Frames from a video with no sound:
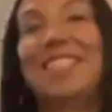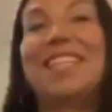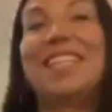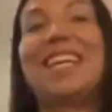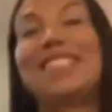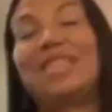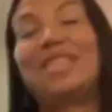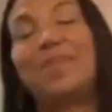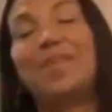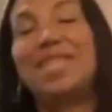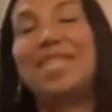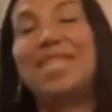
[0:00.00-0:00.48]

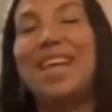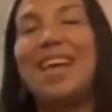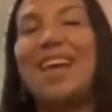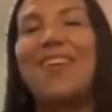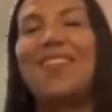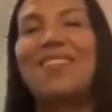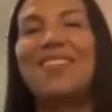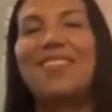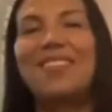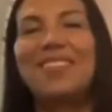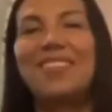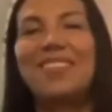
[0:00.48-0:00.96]
has to be
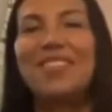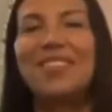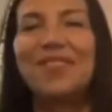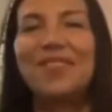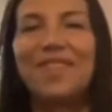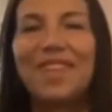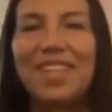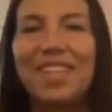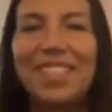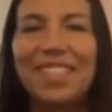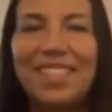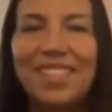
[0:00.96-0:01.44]
loud and in your
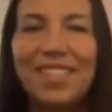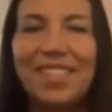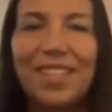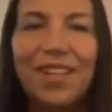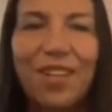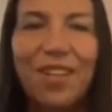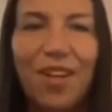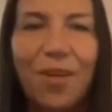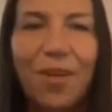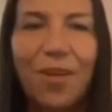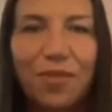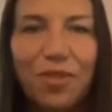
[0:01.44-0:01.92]
face and
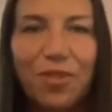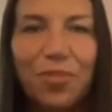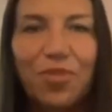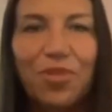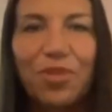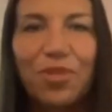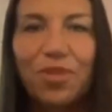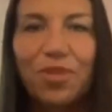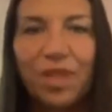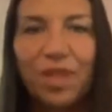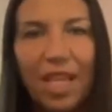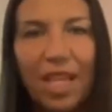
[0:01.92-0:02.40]

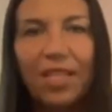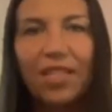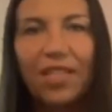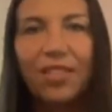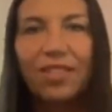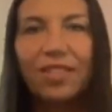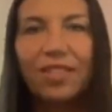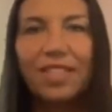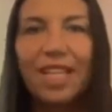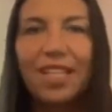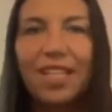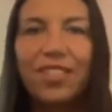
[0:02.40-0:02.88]
uncomfortable to get
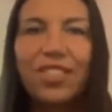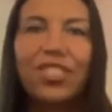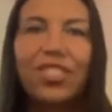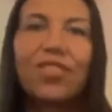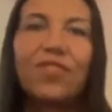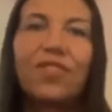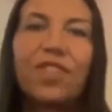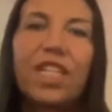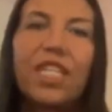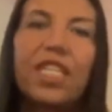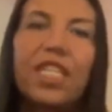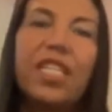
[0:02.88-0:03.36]
your
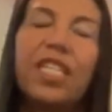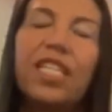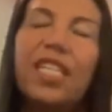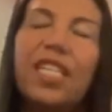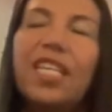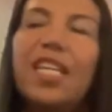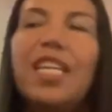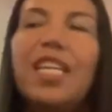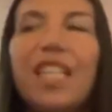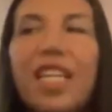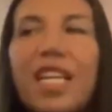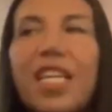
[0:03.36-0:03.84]
attention, right?
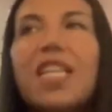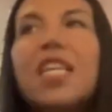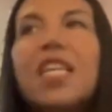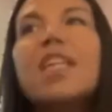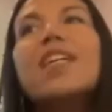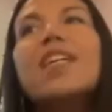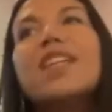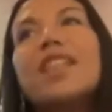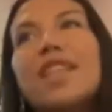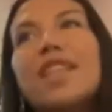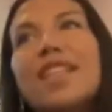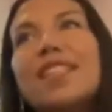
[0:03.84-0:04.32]

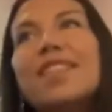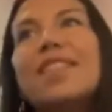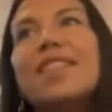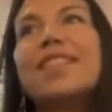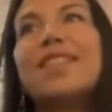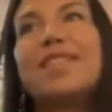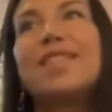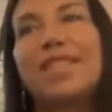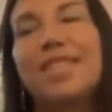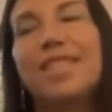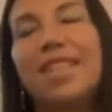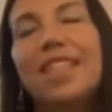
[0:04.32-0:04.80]
This
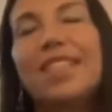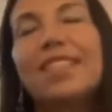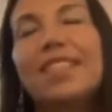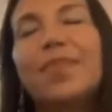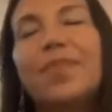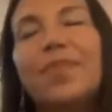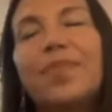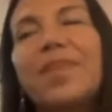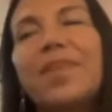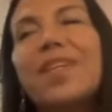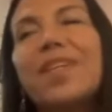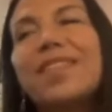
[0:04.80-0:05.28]
is it's
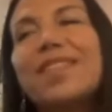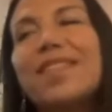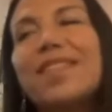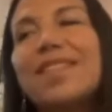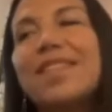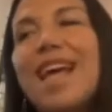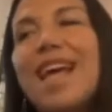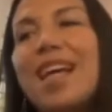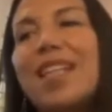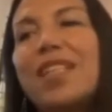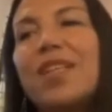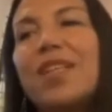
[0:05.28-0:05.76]
it's
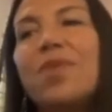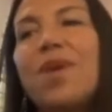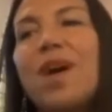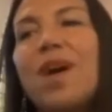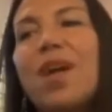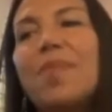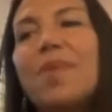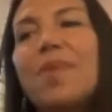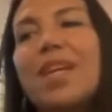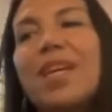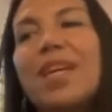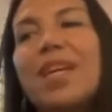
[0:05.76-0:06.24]
exactly
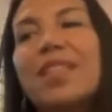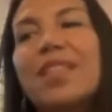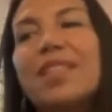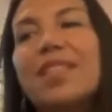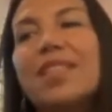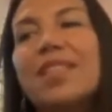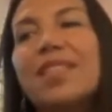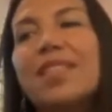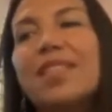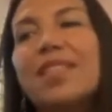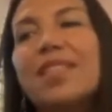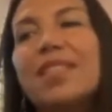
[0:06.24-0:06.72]
why
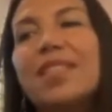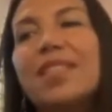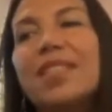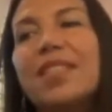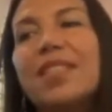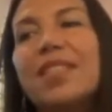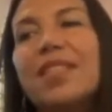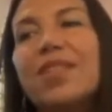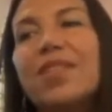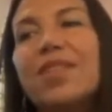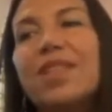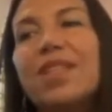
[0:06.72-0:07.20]
because
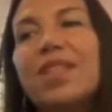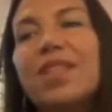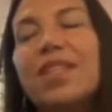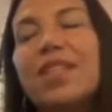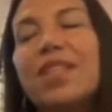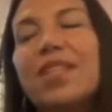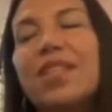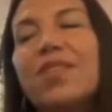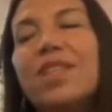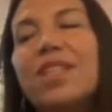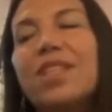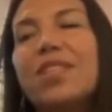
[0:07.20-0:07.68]
you
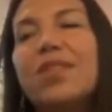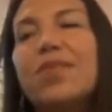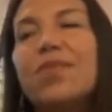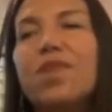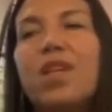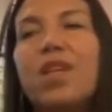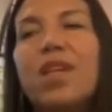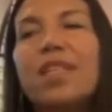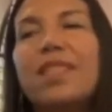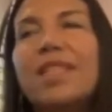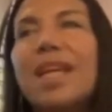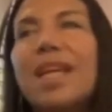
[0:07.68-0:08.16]
need you need to
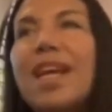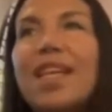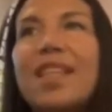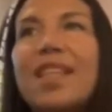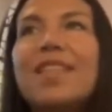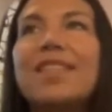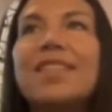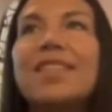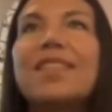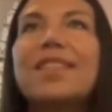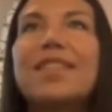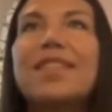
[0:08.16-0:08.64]
realize, hey,
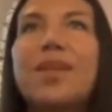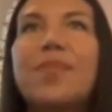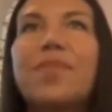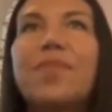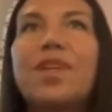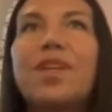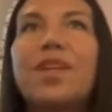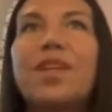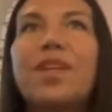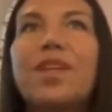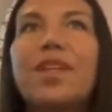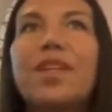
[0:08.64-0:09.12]
this is
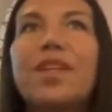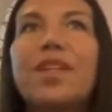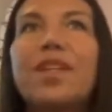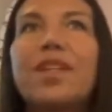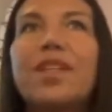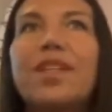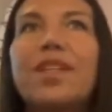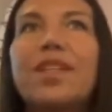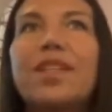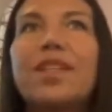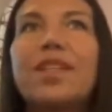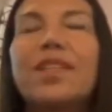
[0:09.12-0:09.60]
something
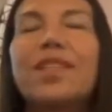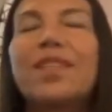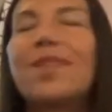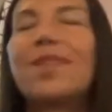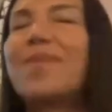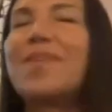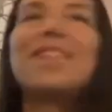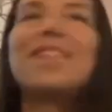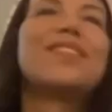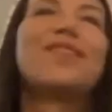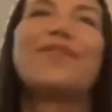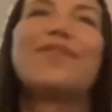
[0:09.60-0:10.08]

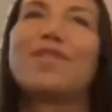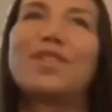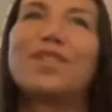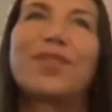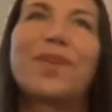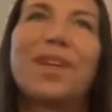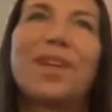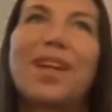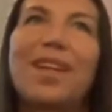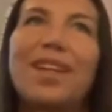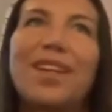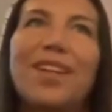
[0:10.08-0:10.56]
something different is
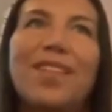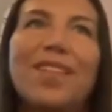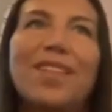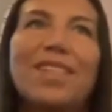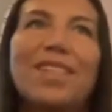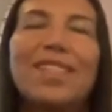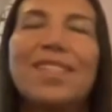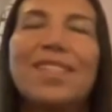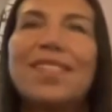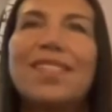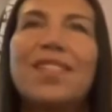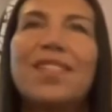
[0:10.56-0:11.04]
going on here.
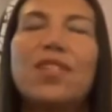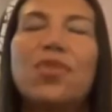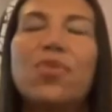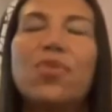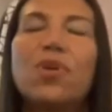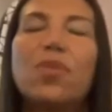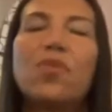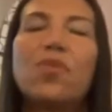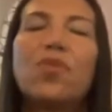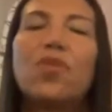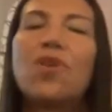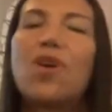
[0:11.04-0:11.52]
This isn't a
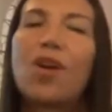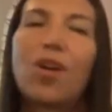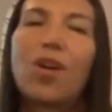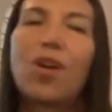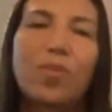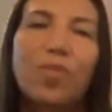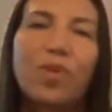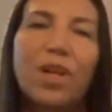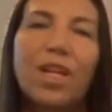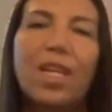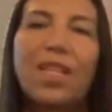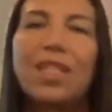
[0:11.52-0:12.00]
normal
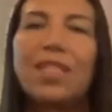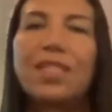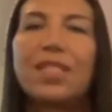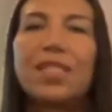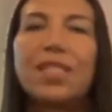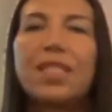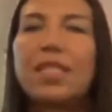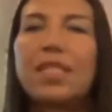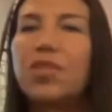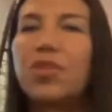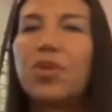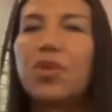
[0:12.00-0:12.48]
heartbreak. This
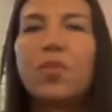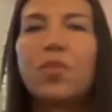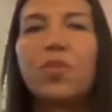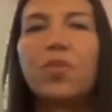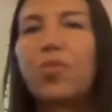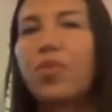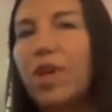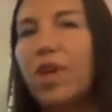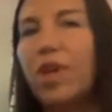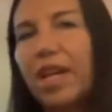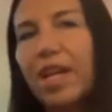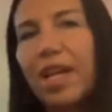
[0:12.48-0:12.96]
isn't a normal
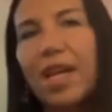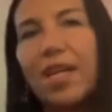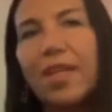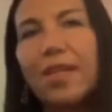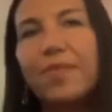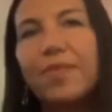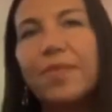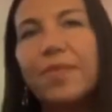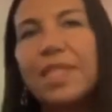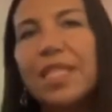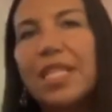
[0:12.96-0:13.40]
breakup